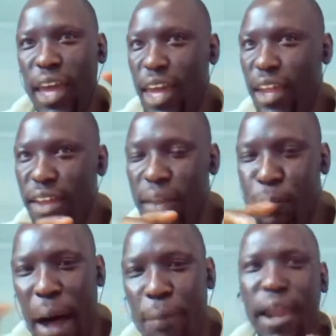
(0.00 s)
in the
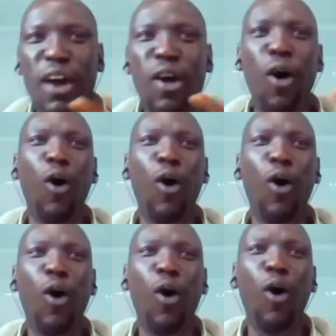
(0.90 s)
public court,
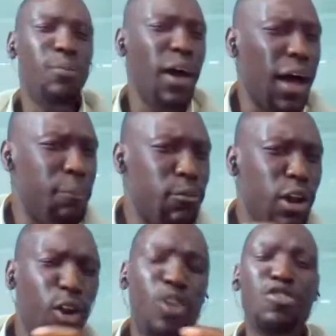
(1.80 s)

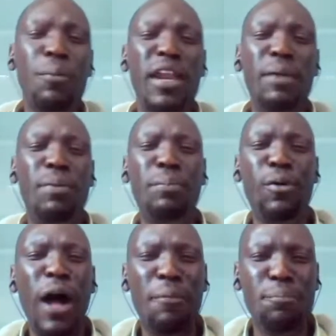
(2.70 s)
not so many
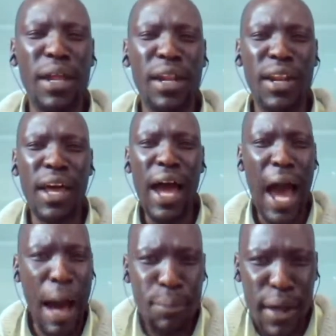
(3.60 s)
people have been
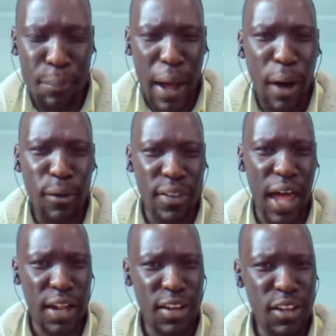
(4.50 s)
happy about
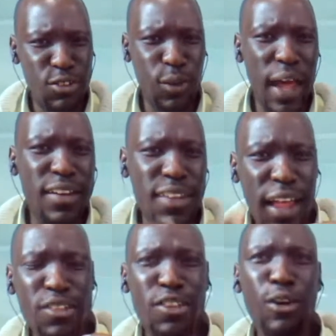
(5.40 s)
that. So that
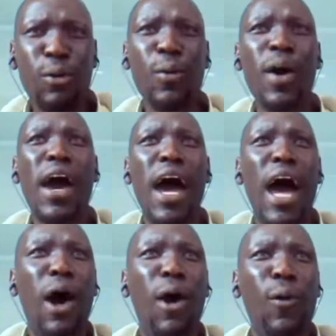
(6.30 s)
tells you
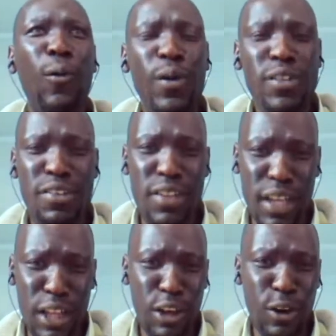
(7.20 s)
how
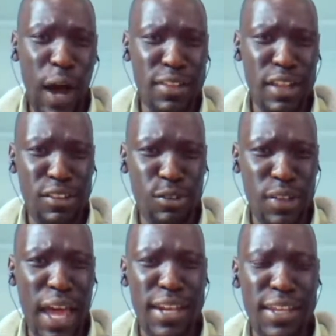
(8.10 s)
still, as a
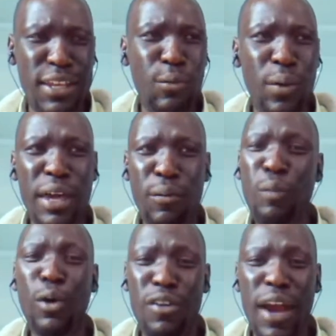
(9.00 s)
society, we
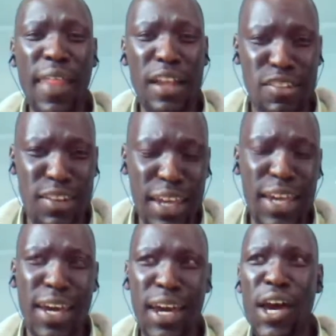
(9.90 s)
would rather
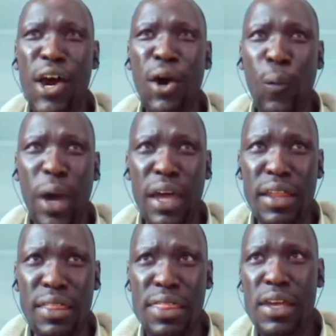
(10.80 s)
stick
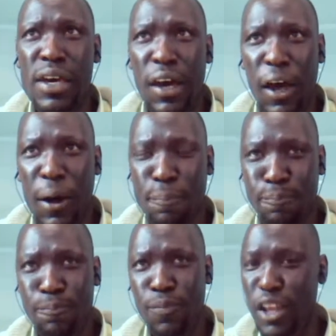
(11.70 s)
with
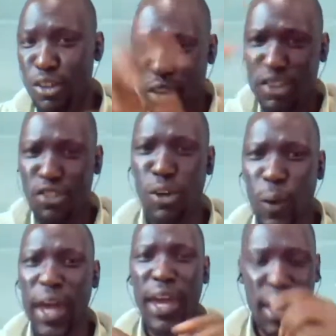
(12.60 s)
the judicial
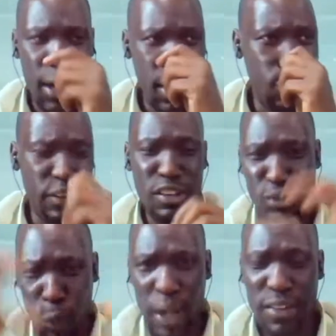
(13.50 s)
way, which
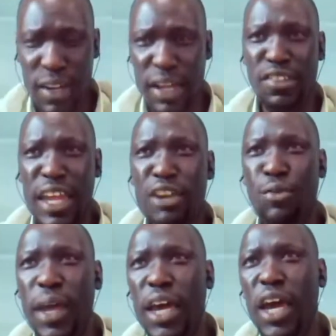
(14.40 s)
is Western
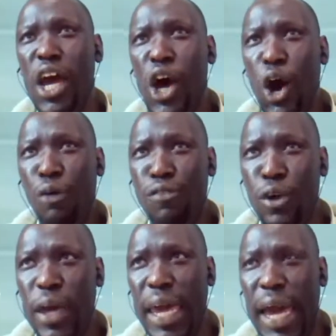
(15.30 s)
centric, of
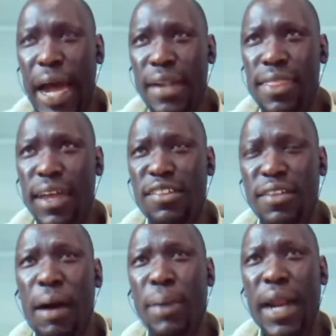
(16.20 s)
looking at
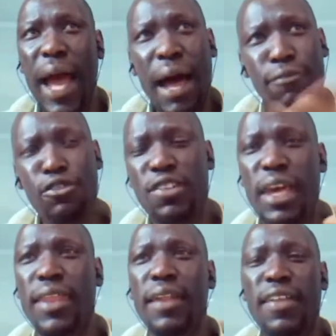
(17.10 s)
things. But I have to
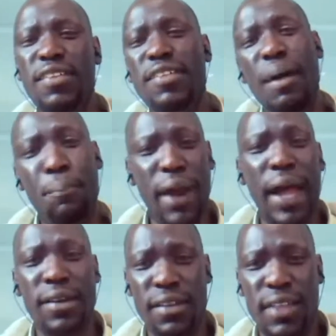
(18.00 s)
say that this is a
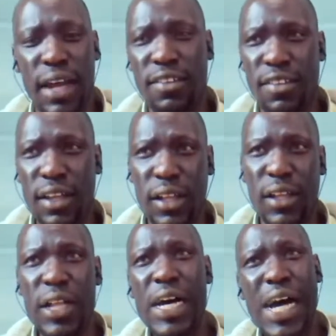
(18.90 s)
practice that is
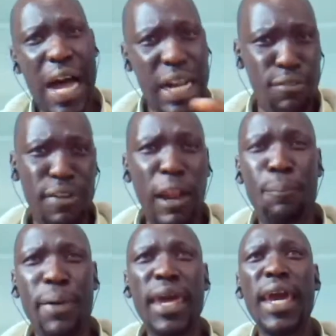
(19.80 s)
still
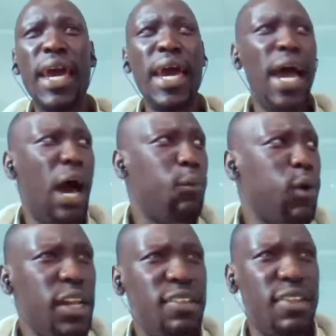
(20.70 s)
developing. I
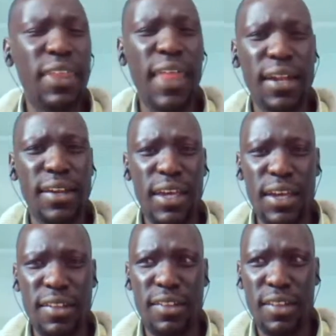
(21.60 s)
wouldn't say that
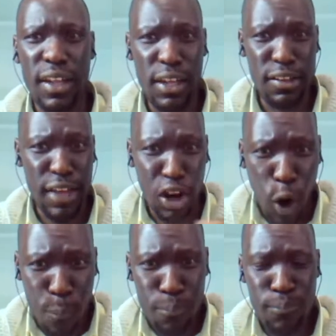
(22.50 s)
it's a
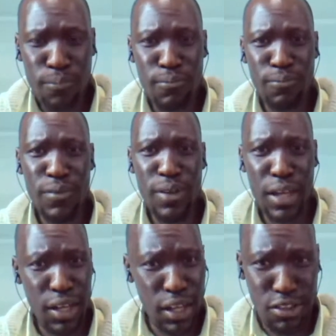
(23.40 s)
norm.
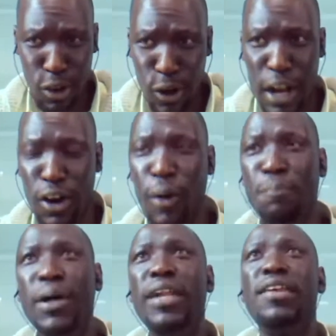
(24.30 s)
It's not a norm,
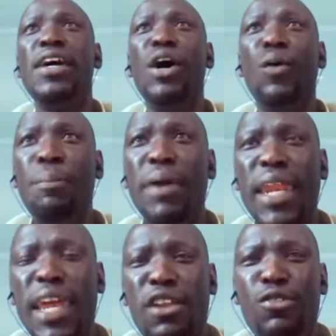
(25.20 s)
but we're
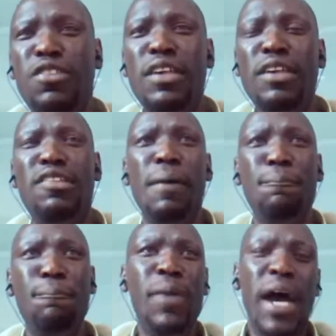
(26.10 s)
beginning to see
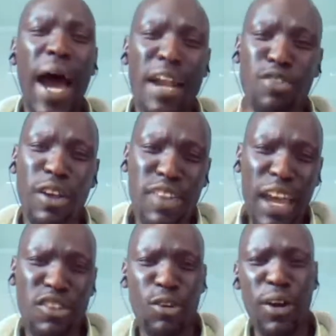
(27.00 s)
a
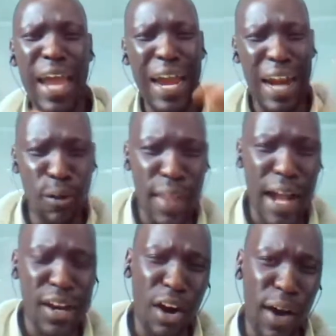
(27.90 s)
trajectory around
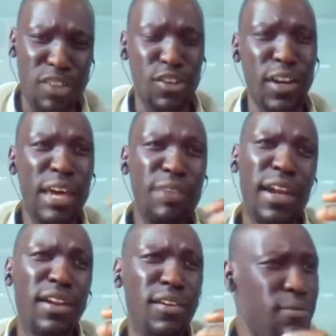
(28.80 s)
that direction, even